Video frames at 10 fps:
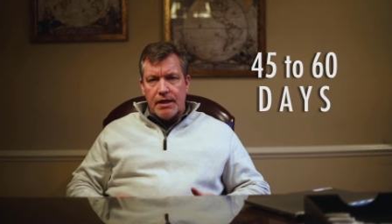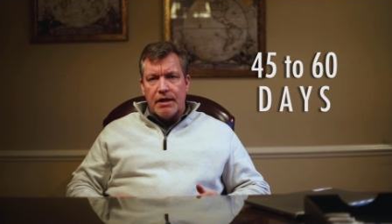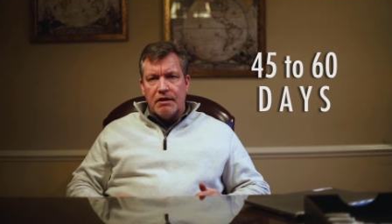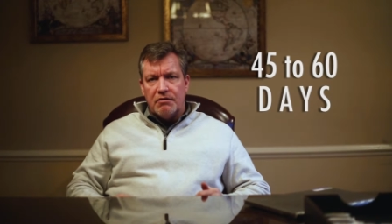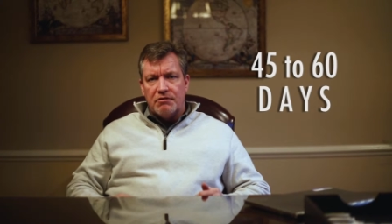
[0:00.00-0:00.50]

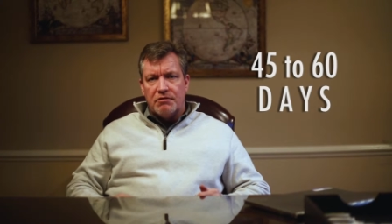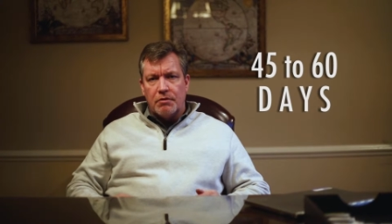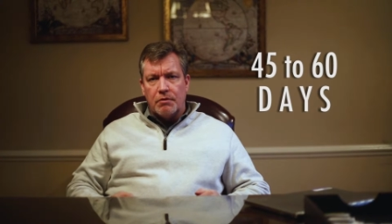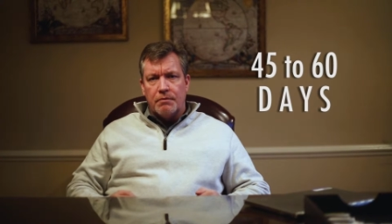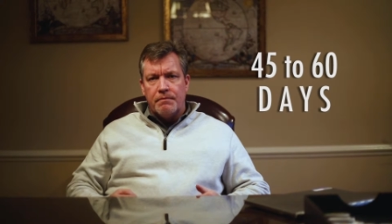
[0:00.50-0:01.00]
days,
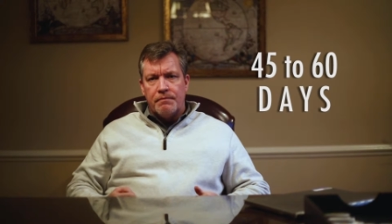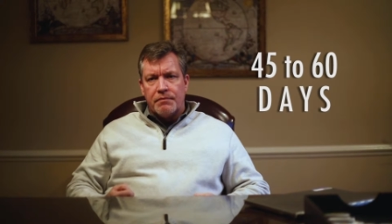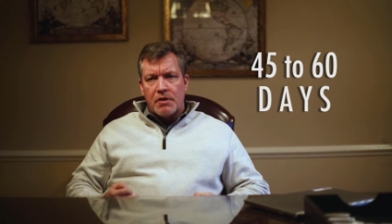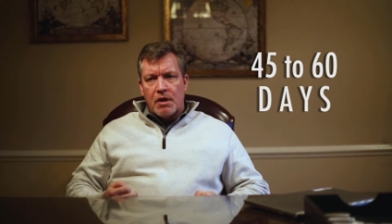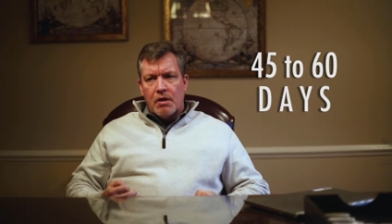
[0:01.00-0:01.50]
so
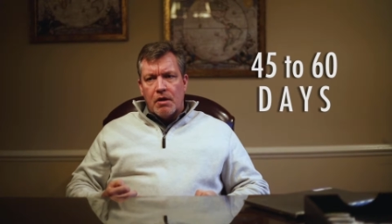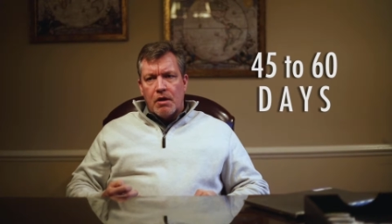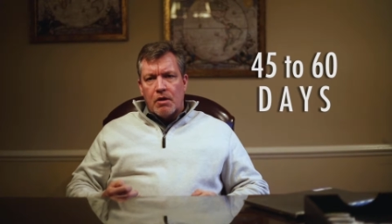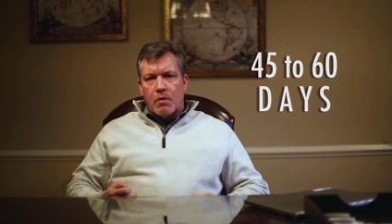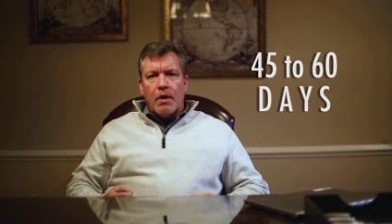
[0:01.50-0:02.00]

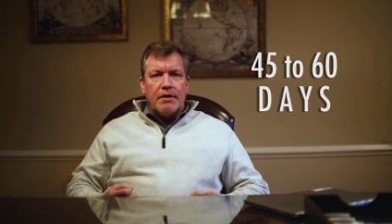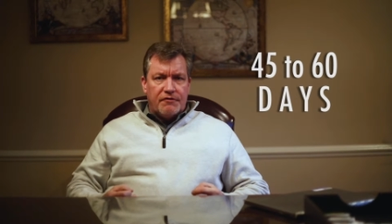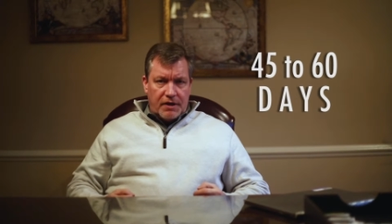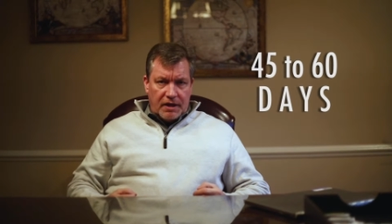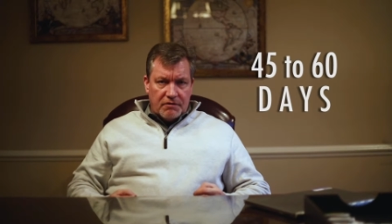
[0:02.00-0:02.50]

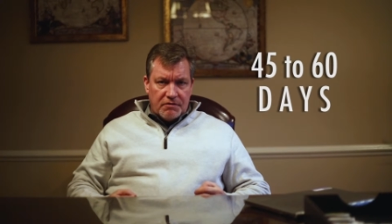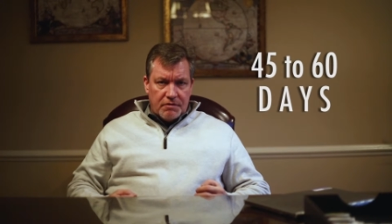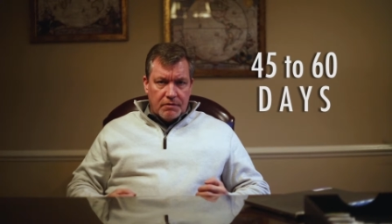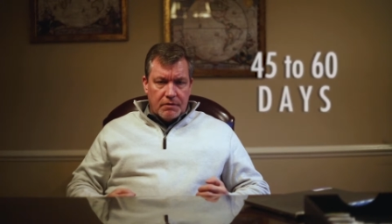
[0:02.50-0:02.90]
quite fast.